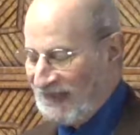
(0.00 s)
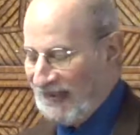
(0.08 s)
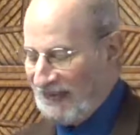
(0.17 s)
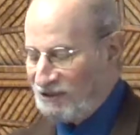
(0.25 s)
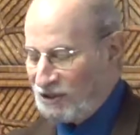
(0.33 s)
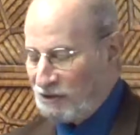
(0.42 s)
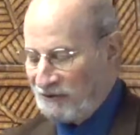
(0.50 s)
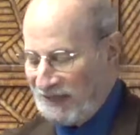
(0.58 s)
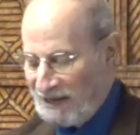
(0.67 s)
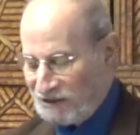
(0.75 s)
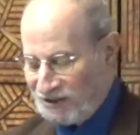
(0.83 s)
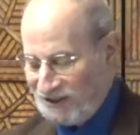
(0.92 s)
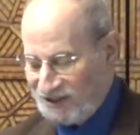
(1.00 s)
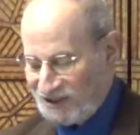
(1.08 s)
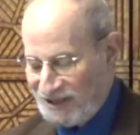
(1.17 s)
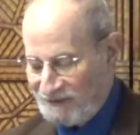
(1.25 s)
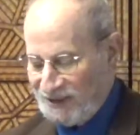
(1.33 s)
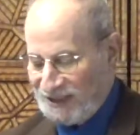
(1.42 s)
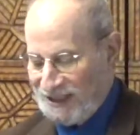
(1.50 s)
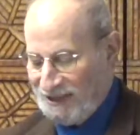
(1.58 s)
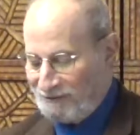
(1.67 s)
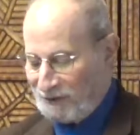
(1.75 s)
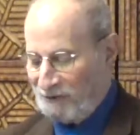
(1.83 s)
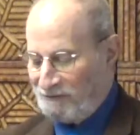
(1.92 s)
In
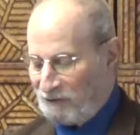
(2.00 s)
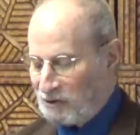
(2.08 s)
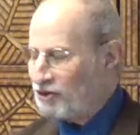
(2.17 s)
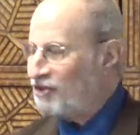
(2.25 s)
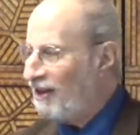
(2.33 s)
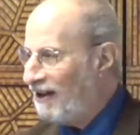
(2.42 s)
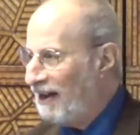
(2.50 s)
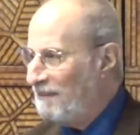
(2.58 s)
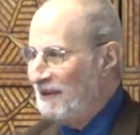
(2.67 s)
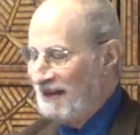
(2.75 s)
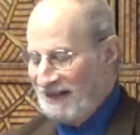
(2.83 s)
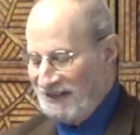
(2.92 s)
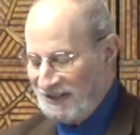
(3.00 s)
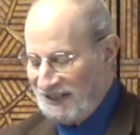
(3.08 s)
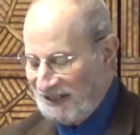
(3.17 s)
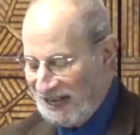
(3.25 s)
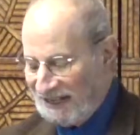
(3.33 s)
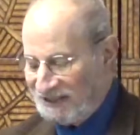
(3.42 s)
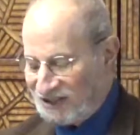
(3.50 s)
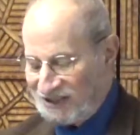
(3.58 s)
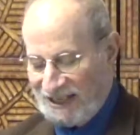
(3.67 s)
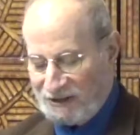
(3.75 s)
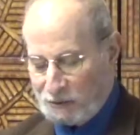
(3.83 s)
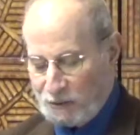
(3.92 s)
2017, for the first time, the United
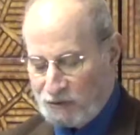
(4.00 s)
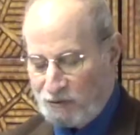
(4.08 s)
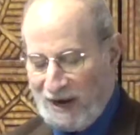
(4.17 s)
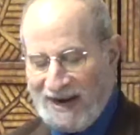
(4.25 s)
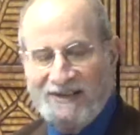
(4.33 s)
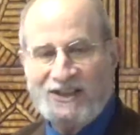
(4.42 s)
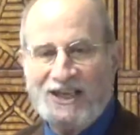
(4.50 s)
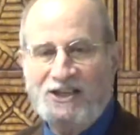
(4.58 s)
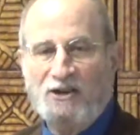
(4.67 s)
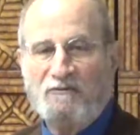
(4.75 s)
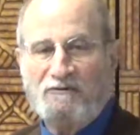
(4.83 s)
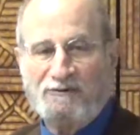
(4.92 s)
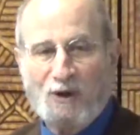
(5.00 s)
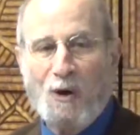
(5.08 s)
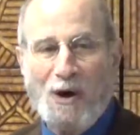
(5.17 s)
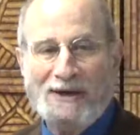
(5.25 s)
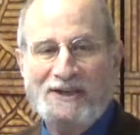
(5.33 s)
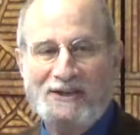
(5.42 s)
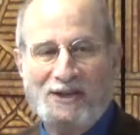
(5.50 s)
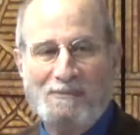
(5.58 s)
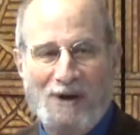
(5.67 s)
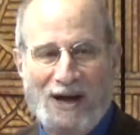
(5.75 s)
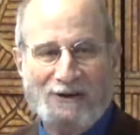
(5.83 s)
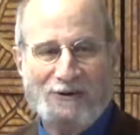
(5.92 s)
States was ranked in the flawed
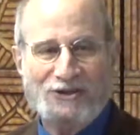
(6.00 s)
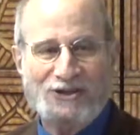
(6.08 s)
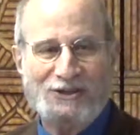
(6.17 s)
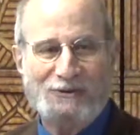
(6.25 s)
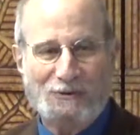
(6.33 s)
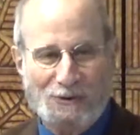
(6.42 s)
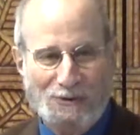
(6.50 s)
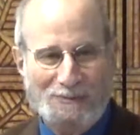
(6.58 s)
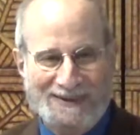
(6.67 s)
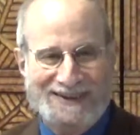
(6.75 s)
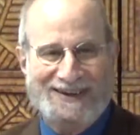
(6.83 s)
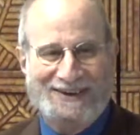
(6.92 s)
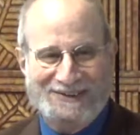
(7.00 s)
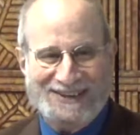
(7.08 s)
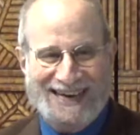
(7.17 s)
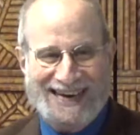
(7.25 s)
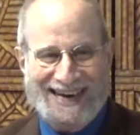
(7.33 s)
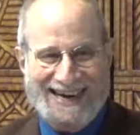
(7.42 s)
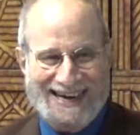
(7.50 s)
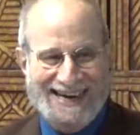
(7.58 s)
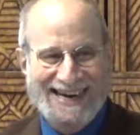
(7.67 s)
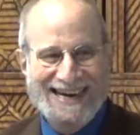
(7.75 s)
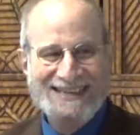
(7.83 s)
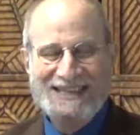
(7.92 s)
democracy group. Okay.
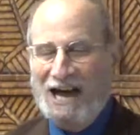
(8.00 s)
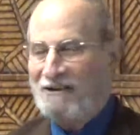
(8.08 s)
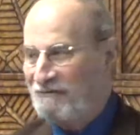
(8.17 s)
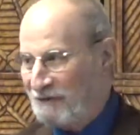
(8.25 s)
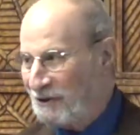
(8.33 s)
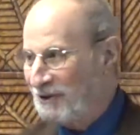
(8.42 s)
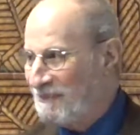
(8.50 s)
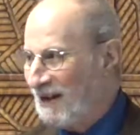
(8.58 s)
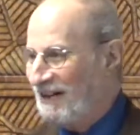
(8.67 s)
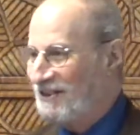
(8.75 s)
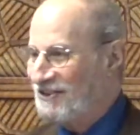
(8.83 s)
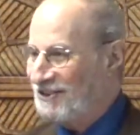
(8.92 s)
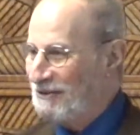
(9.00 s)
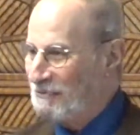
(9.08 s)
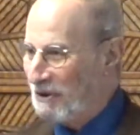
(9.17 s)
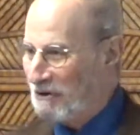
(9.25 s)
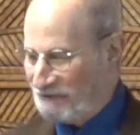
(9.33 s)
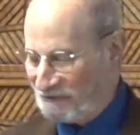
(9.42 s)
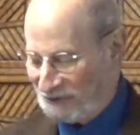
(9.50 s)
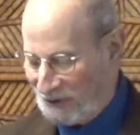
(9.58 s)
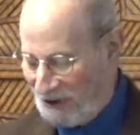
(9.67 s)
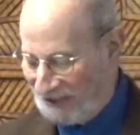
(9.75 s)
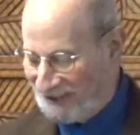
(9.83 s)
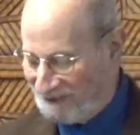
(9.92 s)
Not full democracy, we're a
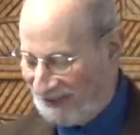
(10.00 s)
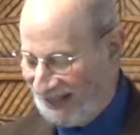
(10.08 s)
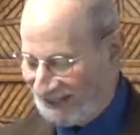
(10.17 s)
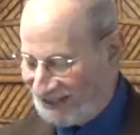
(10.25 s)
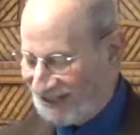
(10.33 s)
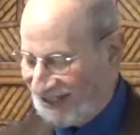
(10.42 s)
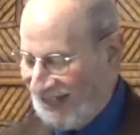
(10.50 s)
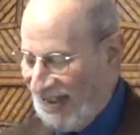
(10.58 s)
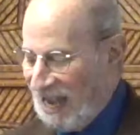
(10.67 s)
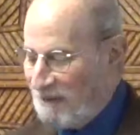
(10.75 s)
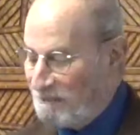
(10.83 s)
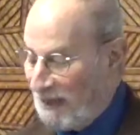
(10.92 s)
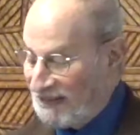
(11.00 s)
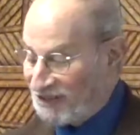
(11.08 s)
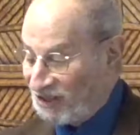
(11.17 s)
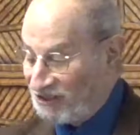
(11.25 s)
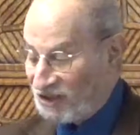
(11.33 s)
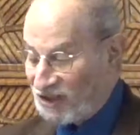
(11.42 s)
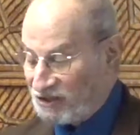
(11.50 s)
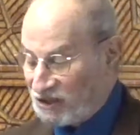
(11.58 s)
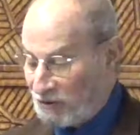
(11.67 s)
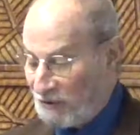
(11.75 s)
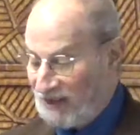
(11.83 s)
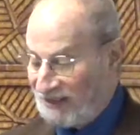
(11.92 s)
flawed democracy based on
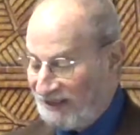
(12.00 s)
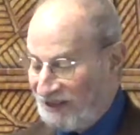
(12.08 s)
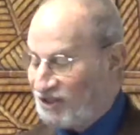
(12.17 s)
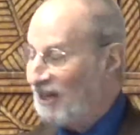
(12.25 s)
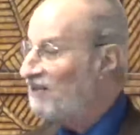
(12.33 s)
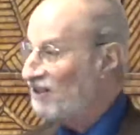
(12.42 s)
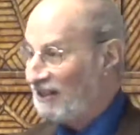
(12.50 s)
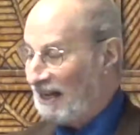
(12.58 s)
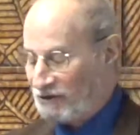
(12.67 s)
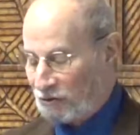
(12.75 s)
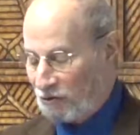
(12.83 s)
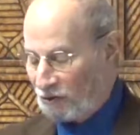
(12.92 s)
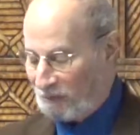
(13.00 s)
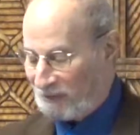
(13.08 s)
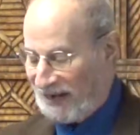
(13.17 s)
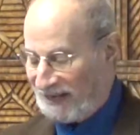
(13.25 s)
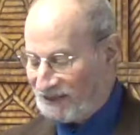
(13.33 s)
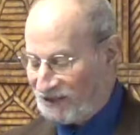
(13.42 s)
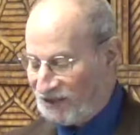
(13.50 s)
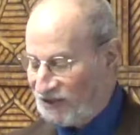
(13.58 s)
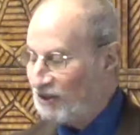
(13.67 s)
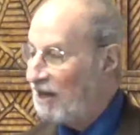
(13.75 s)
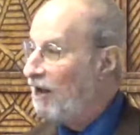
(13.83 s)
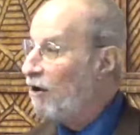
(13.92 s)
such qualities as electoral
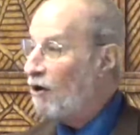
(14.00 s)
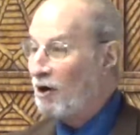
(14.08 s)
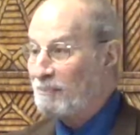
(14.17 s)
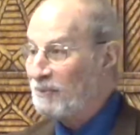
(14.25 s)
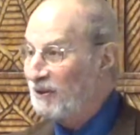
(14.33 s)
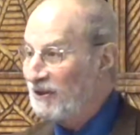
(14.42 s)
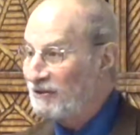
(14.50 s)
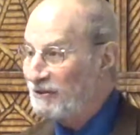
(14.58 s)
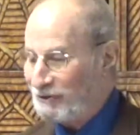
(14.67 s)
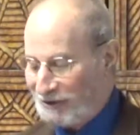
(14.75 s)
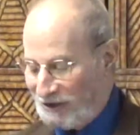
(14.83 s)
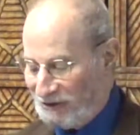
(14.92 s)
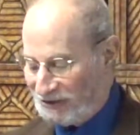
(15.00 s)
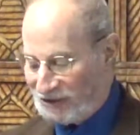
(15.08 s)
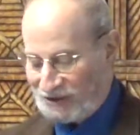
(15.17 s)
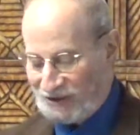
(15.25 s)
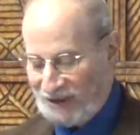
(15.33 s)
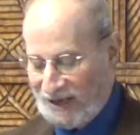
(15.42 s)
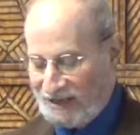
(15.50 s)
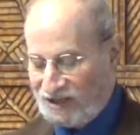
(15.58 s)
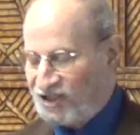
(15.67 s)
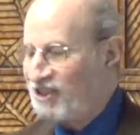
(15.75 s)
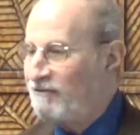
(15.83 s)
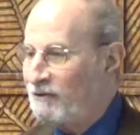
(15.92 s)
practices, our political culture,
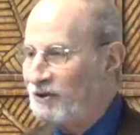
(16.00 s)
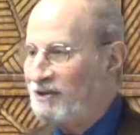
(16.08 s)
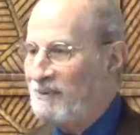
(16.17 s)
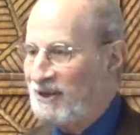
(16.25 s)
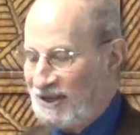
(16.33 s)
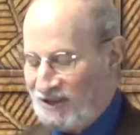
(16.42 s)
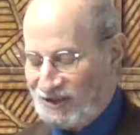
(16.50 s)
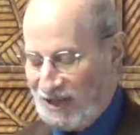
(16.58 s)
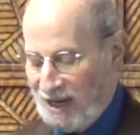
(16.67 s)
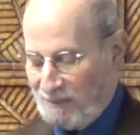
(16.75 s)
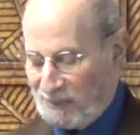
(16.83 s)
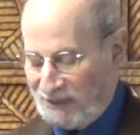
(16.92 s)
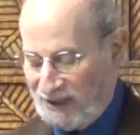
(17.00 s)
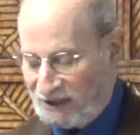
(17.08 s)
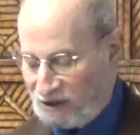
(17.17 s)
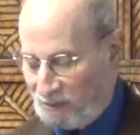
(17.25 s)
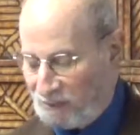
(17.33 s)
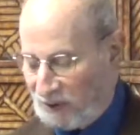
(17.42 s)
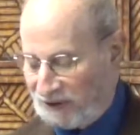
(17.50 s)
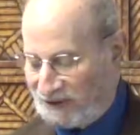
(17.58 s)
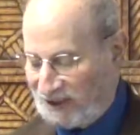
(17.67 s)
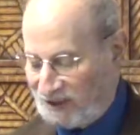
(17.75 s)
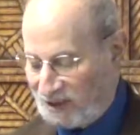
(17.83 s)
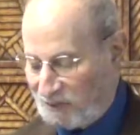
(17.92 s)
civil liberties, political
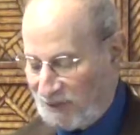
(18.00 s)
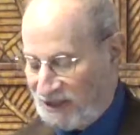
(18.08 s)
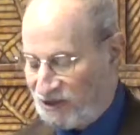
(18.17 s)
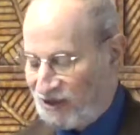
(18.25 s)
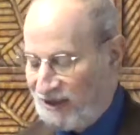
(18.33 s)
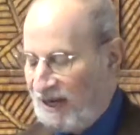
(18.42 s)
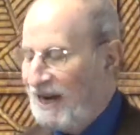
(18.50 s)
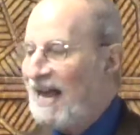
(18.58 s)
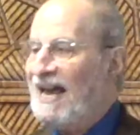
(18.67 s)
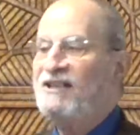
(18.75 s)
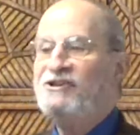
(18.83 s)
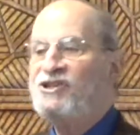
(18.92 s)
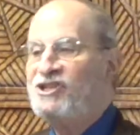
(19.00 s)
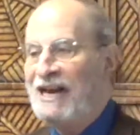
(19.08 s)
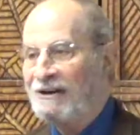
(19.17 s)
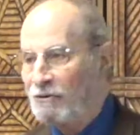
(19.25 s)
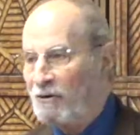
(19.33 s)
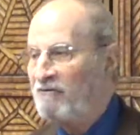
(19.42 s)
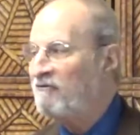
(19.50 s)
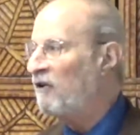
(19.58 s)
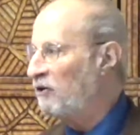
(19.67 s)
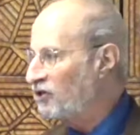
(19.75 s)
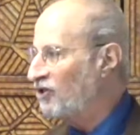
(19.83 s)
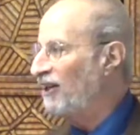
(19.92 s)
participation, and the general
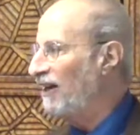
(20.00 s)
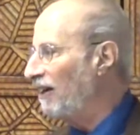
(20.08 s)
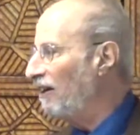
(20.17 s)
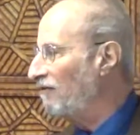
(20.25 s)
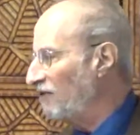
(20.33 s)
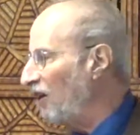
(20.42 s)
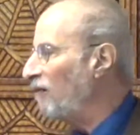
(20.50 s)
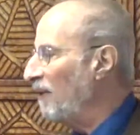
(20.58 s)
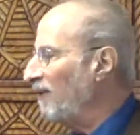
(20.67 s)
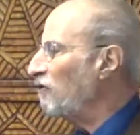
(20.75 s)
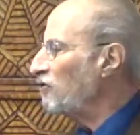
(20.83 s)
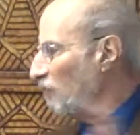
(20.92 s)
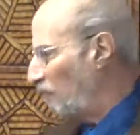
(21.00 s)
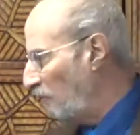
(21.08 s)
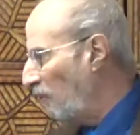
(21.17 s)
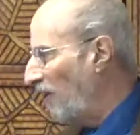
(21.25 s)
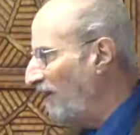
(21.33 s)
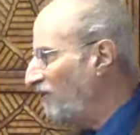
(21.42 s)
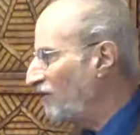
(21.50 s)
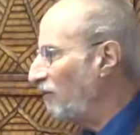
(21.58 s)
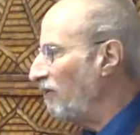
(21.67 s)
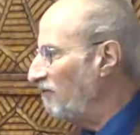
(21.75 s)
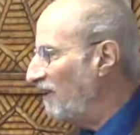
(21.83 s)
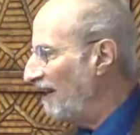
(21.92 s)
functioning of government. Those are broad
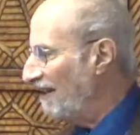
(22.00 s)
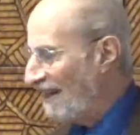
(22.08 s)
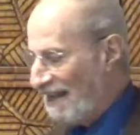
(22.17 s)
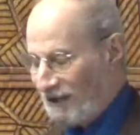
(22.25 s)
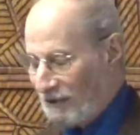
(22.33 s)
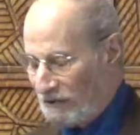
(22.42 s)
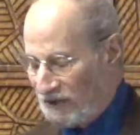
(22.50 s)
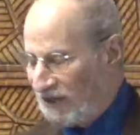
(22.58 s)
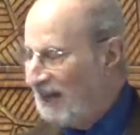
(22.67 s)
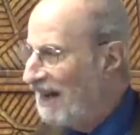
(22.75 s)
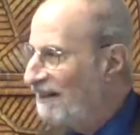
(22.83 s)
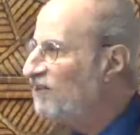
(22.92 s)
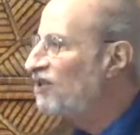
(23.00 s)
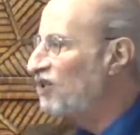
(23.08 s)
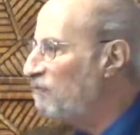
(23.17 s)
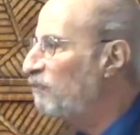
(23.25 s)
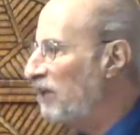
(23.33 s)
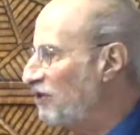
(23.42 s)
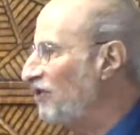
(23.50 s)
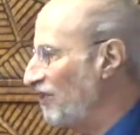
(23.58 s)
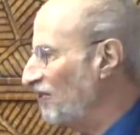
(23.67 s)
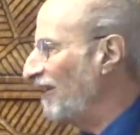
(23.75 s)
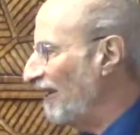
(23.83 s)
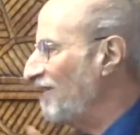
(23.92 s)
sort of the categories. And this is
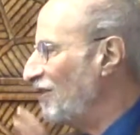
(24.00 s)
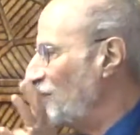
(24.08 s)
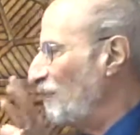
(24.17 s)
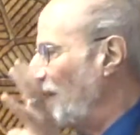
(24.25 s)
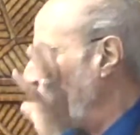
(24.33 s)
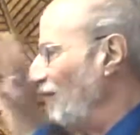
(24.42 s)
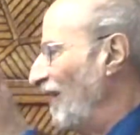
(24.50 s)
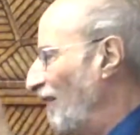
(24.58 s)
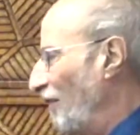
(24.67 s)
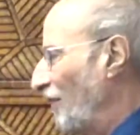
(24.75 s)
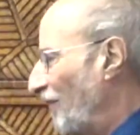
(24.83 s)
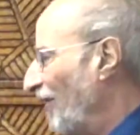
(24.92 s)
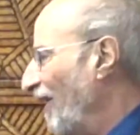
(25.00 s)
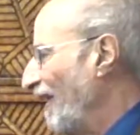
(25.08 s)
impressionistic. I suspect you get other,